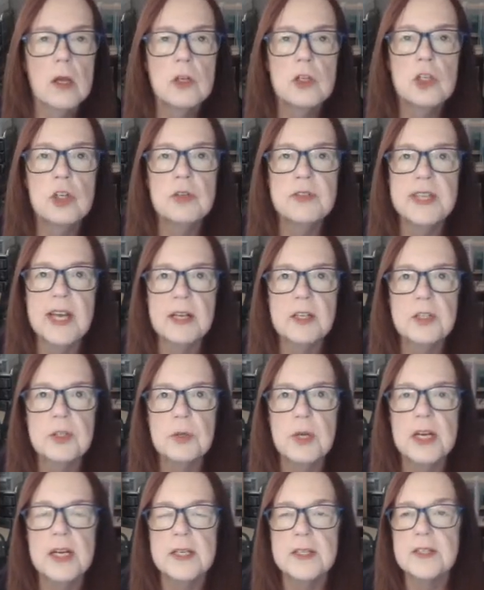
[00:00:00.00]
Choose
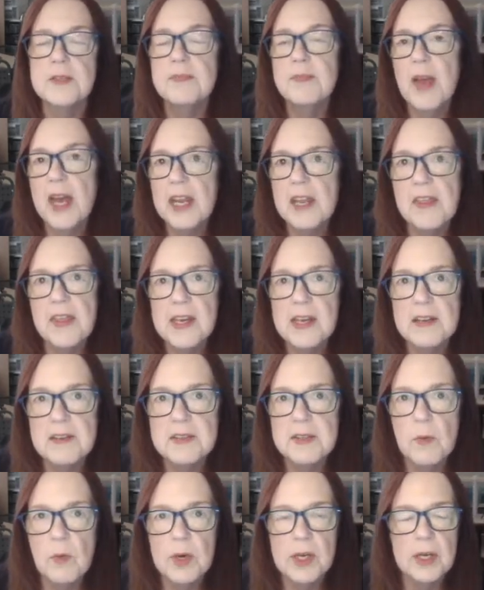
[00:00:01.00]
extras. Anything
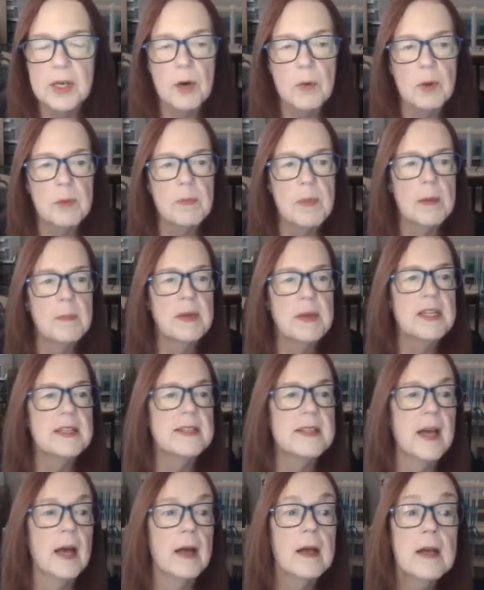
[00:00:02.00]
else I want to go with my
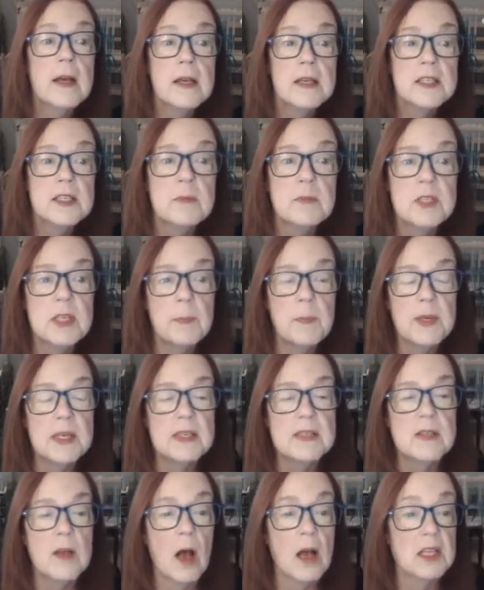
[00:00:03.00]
pizza? Some dipping
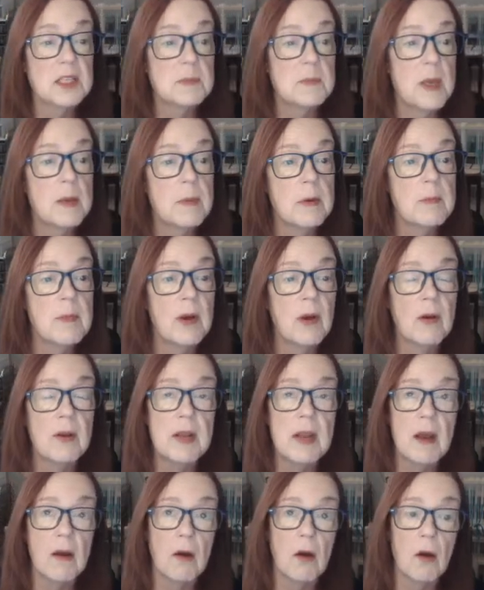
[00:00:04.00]
sauce, maybe
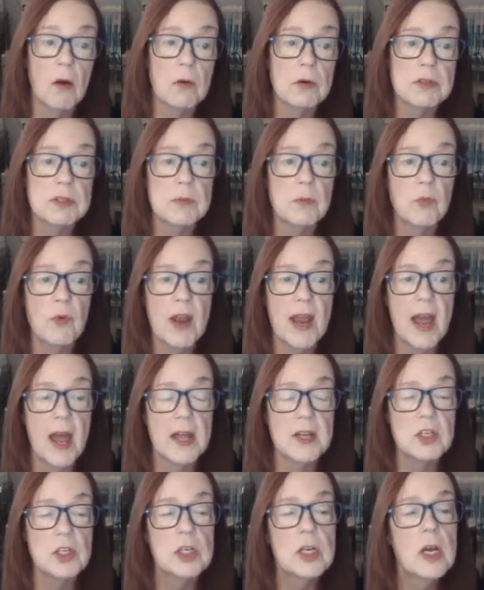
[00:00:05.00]
marinara or some
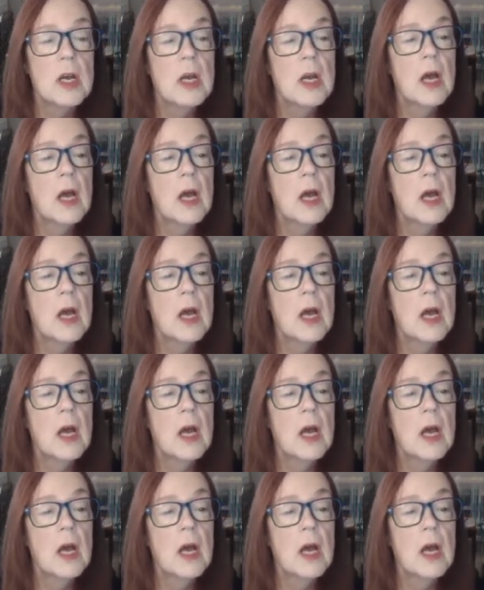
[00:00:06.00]
ranch.